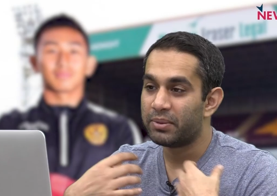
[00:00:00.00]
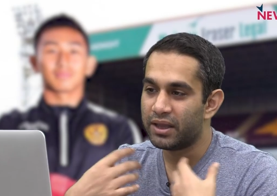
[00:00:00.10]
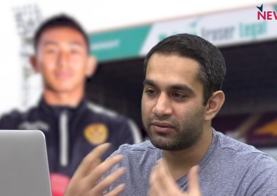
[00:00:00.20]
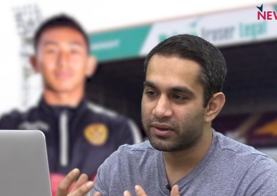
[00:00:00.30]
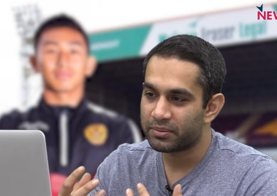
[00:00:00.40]

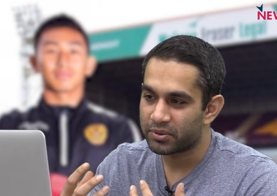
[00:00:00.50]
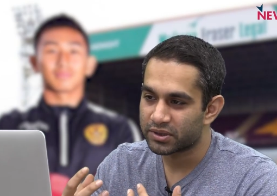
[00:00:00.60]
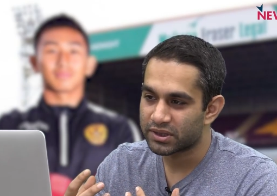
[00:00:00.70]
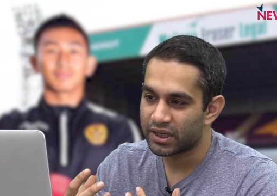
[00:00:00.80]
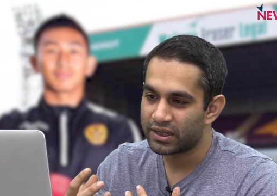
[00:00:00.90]
Speaker 1: believe
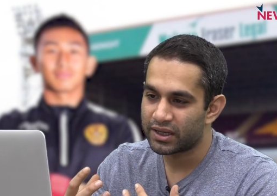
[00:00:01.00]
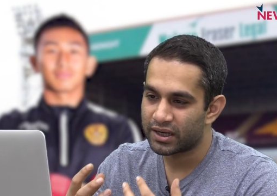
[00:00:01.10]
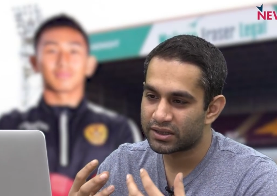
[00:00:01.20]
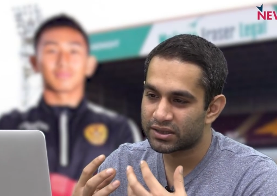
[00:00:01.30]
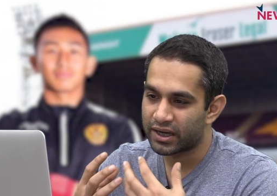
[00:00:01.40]
personally
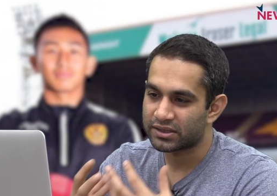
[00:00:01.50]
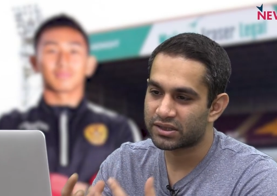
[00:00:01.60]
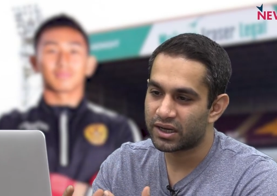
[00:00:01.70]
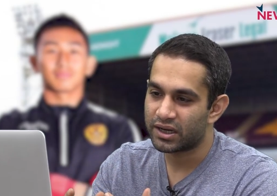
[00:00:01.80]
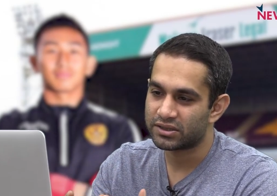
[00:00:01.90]
that it's an
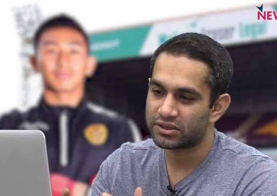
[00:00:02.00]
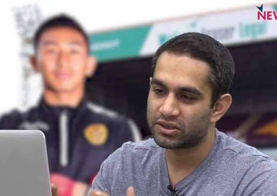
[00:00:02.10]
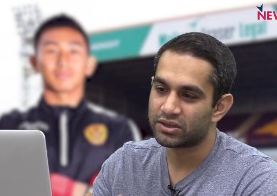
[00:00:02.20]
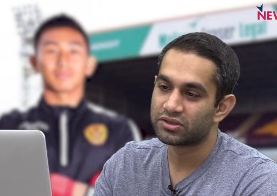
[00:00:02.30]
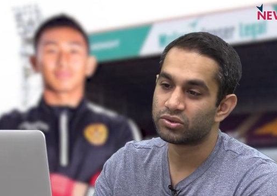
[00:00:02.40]
excellent
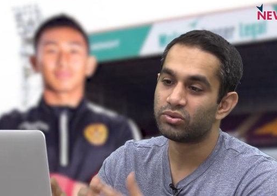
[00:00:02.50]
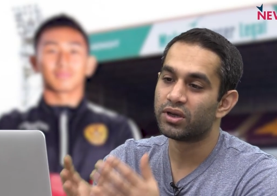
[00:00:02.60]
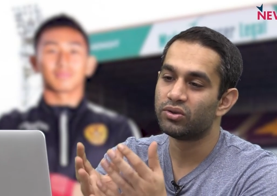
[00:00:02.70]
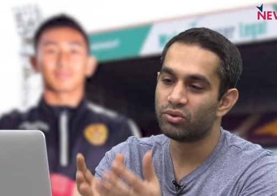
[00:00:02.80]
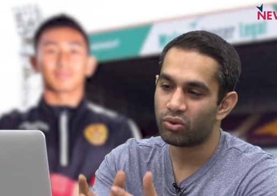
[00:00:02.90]
decision. The
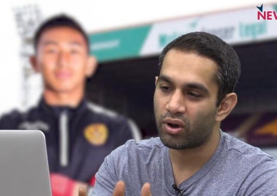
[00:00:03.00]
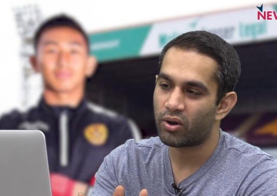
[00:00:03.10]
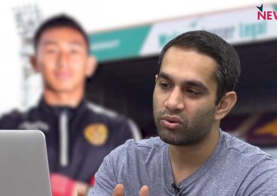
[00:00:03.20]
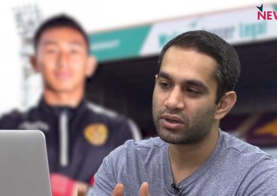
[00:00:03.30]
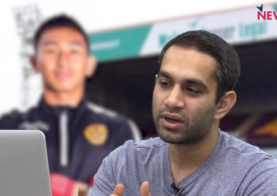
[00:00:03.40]
sooner you go
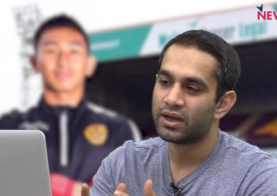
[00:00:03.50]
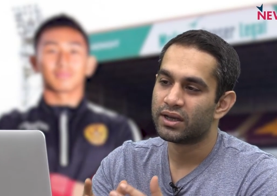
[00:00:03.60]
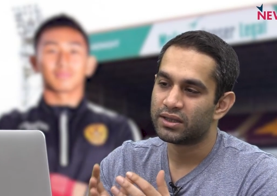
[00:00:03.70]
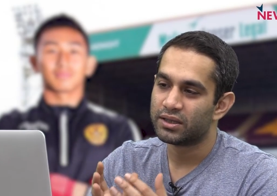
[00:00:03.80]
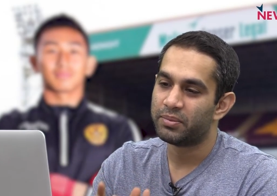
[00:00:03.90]
out,
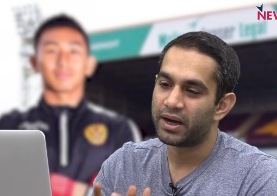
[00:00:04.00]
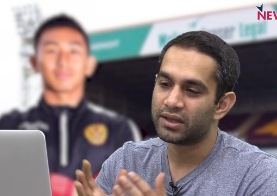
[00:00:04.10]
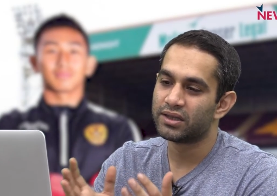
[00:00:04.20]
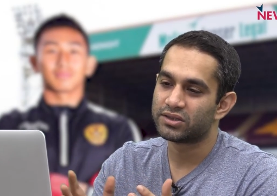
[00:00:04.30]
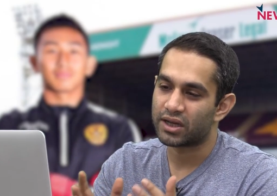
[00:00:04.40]
the
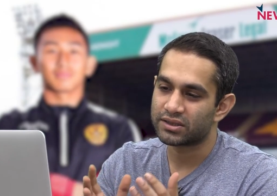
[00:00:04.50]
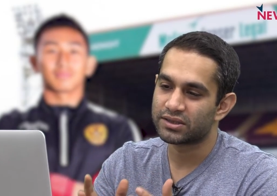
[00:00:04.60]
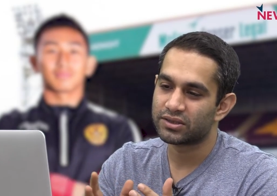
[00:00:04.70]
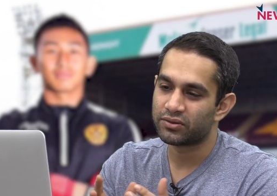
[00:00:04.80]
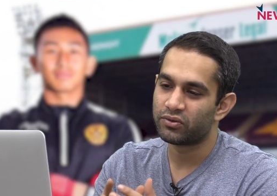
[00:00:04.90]
better the
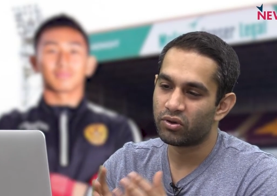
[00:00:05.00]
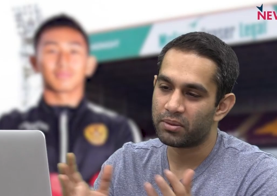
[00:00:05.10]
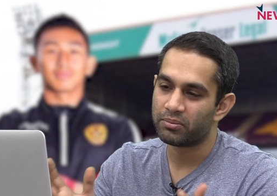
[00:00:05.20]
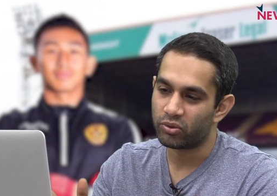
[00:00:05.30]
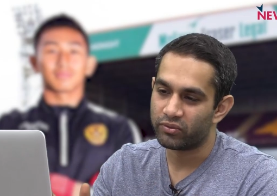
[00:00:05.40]
chances of
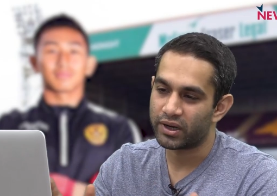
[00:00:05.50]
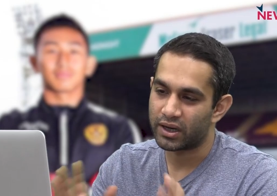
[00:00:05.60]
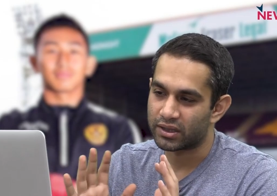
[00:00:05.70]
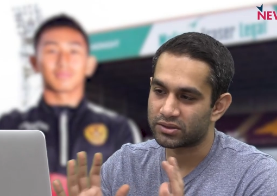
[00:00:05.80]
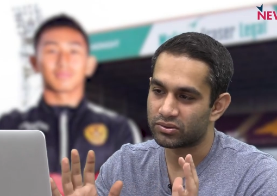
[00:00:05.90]
your
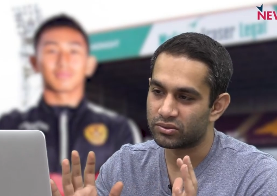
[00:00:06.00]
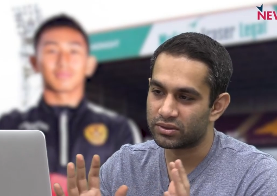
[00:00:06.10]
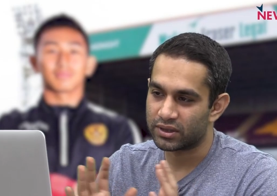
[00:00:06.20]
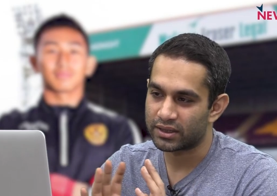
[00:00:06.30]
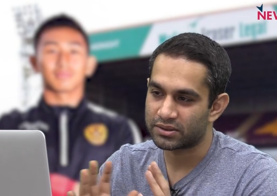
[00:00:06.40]
improving are.
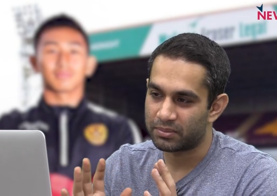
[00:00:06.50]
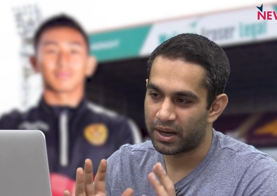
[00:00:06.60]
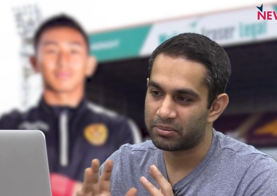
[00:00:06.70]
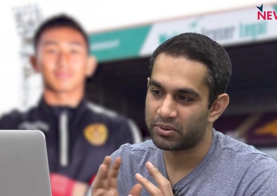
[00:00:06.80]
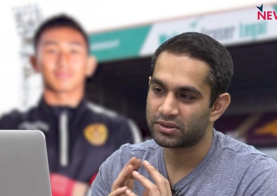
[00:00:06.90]
So that's
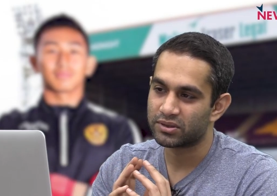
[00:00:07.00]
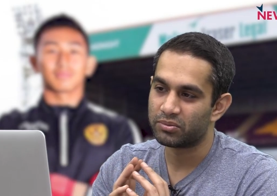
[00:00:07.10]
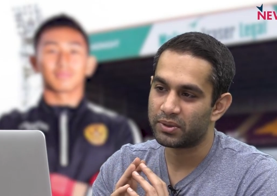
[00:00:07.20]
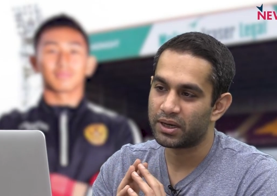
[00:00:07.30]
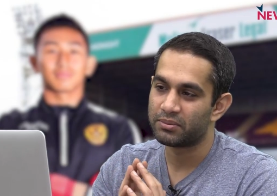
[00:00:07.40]
my
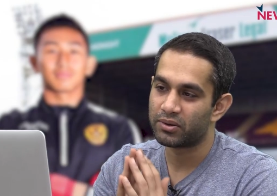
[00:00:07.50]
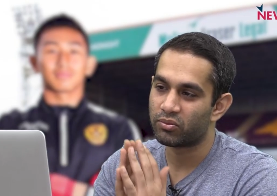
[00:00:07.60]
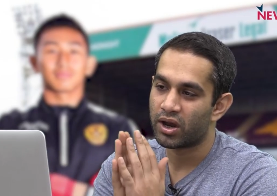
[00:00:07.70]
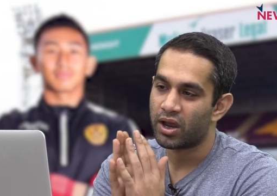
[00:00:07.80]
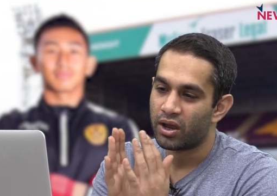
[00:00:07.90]
personal opinion. But
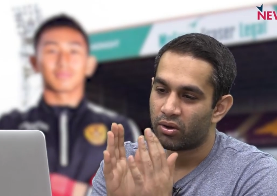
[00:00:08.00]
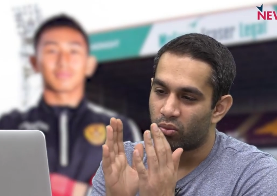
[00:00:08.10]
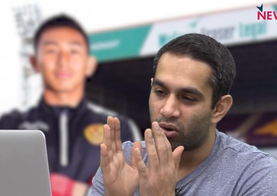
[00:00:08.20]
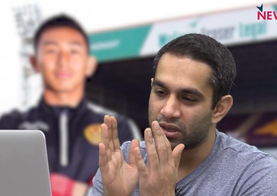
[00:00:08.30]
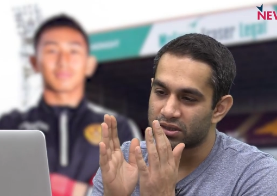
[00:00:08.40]

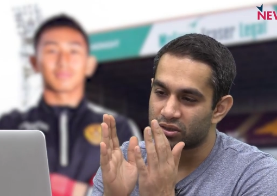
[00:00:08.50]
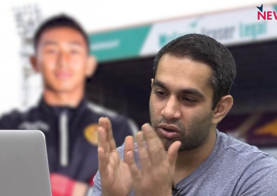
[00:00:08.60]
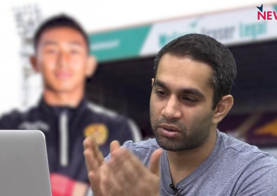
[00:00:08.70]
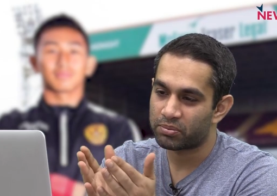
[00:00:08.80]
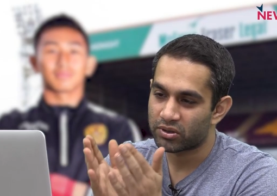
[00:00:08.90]
what is the
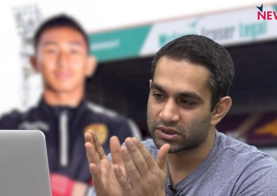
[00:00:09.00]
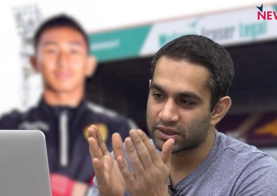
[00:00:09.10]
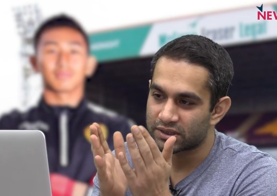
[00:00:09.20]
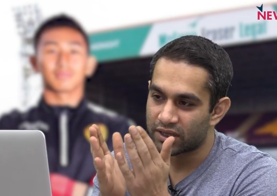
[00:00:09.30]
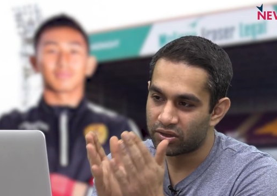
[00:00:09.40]
thought
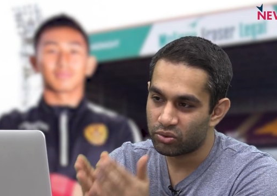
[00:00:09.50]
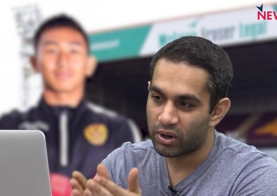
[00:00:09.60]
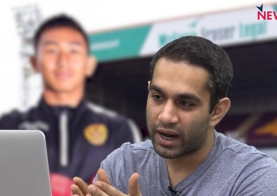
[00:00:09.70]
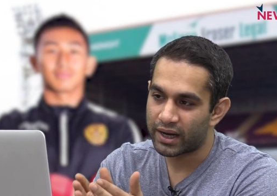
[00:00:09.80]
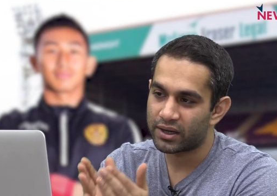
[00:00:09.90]
process that
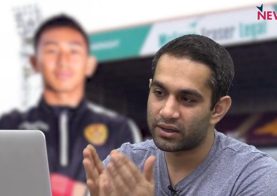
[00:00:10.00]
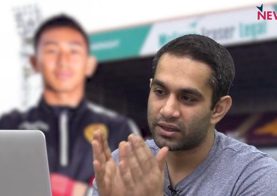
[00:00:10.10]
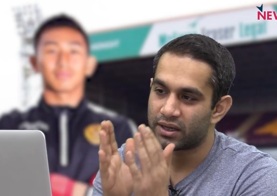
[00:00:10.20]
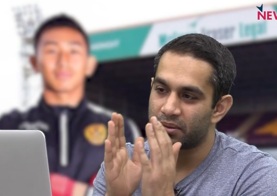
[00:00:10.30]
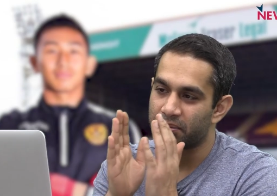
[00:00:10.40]
you had
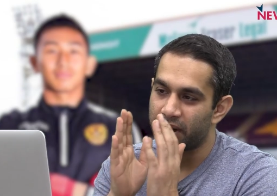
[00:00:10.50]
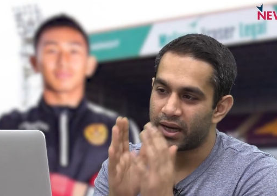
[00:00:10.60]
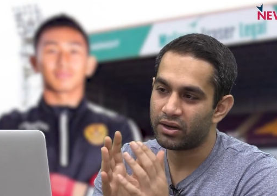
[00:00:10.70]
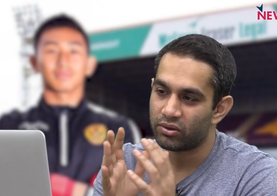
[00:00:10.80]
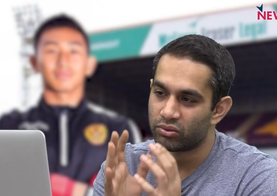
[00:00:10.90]
that
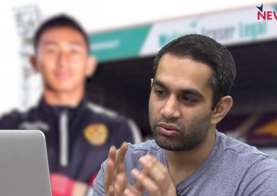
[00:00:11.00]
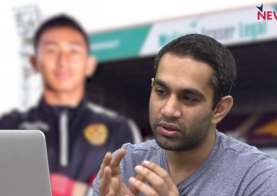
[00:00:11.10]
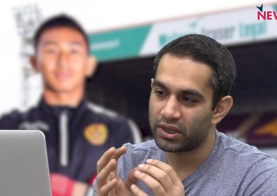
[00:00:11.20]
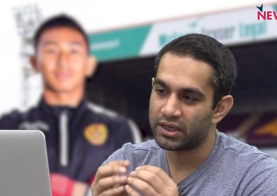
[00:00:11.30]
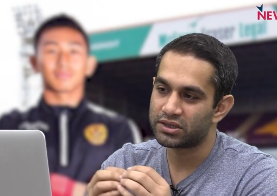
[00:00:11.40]
made
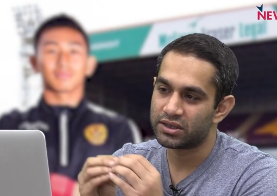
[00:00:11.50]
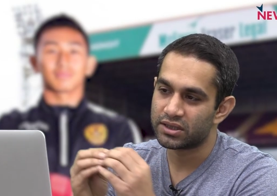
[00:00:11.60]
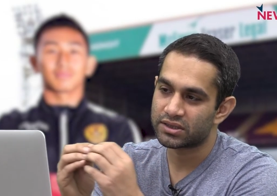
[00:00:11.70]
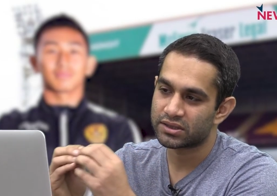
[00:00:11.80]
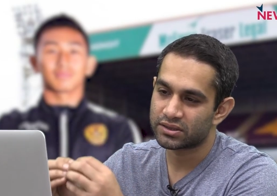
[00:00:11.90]
you reach
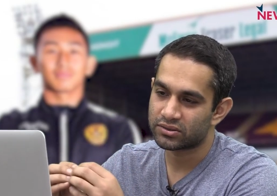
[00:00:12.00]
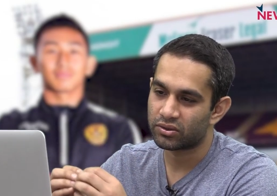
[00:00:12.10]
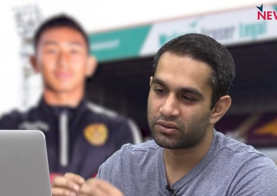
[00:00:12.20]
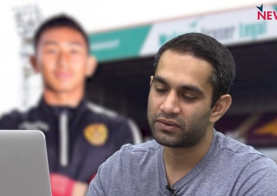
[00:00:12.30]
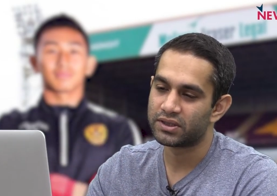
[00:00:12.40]
this
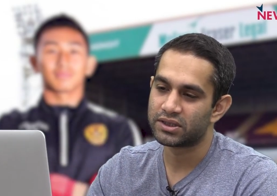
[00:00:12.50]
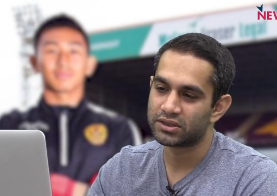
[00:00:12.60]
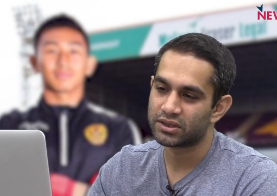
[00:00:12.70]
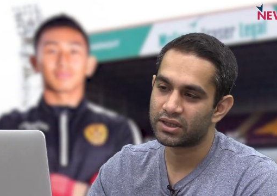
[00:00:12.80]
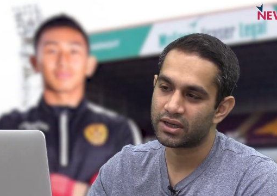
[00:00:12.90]
sort of
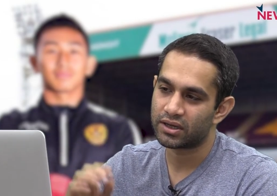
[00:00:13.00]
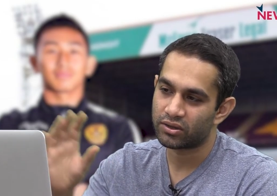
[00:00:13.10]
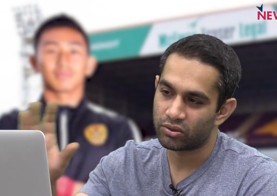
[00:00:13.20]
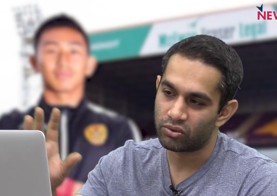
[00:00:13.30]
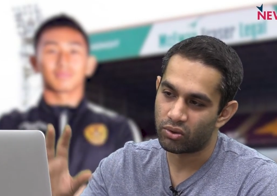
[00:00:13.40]
decision that
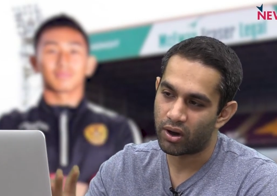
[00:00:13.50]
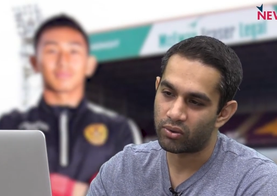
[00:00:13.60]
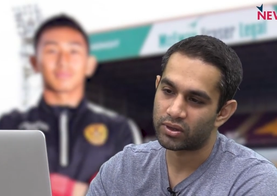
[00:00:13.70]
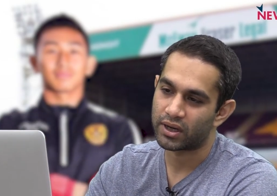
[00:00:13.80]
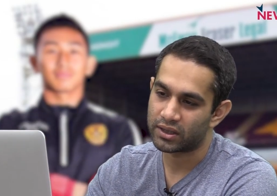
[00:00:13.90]
to go
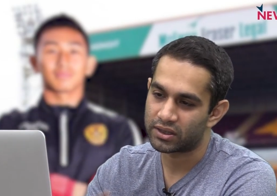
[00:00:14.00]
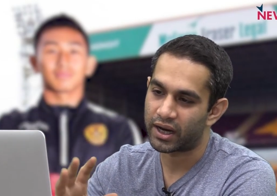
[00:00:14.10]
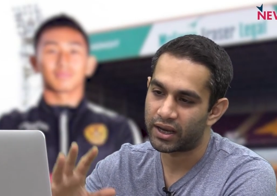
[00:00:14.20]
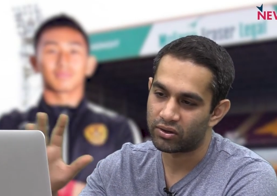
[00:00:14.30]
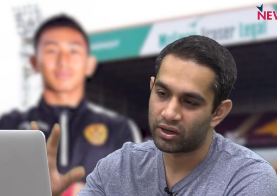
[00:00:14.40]
out and
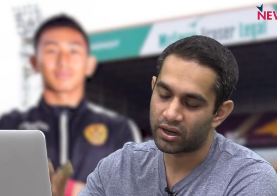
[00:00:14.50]
try your